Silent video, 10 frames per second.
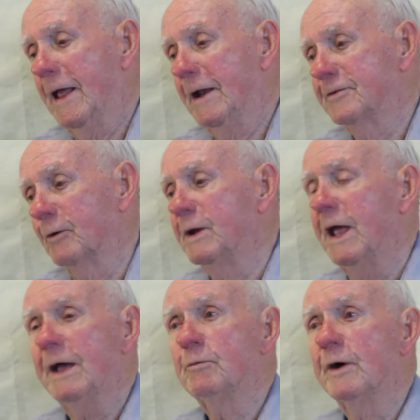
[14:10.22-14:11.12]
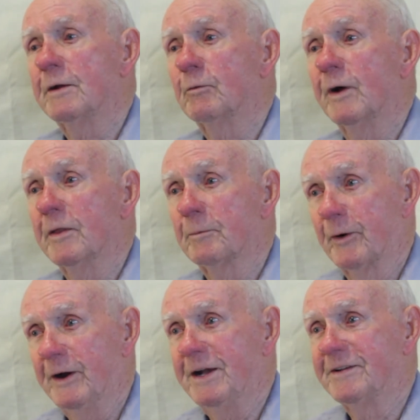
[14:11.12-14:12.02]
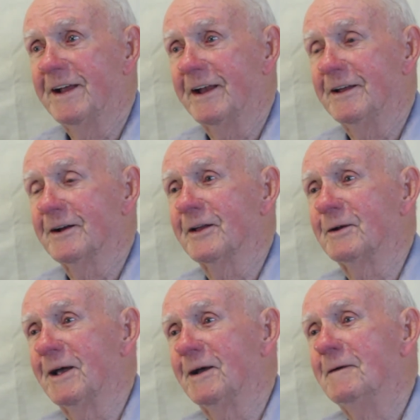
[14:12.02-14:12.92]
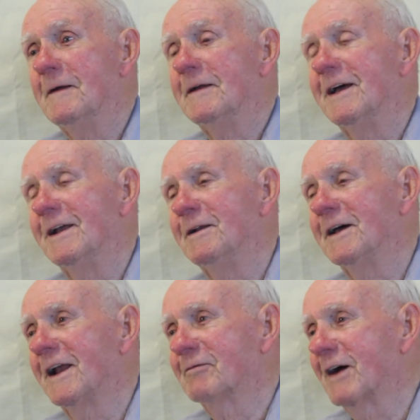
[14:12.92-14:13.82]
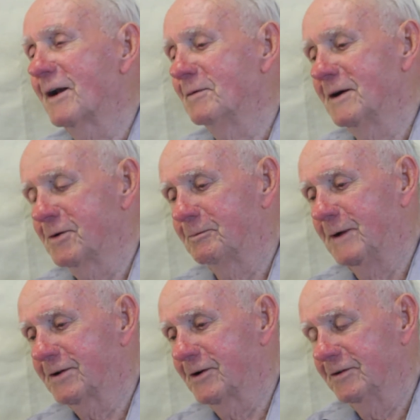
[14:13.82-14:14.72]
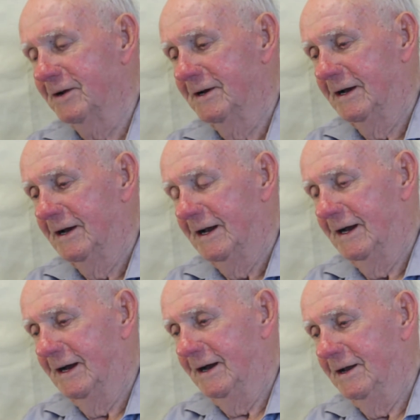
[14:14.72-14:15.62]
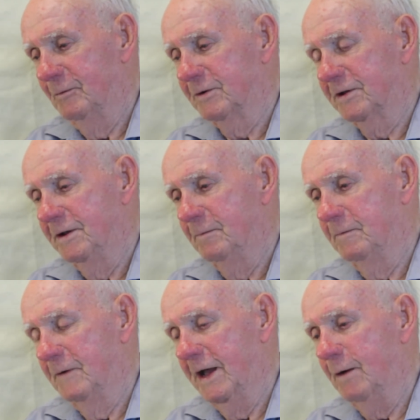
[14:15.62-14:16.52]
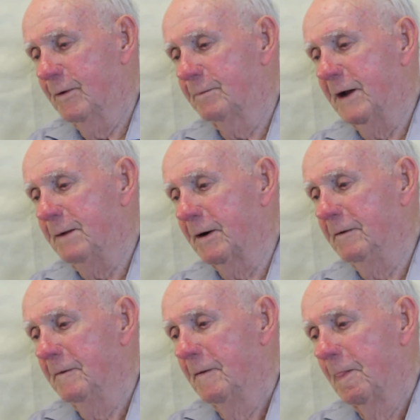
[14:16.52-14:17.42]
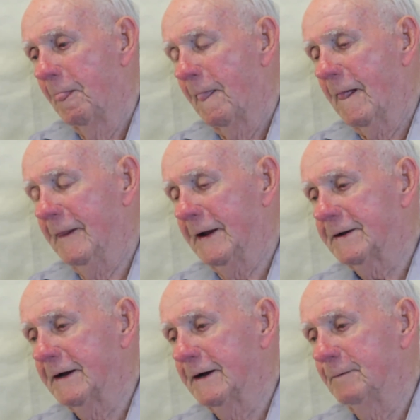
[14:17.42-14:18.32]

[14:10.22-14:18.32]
And so we had one at one of the parades down there that day. And then I've got a bunch of pictures. It was in the Hayward paper that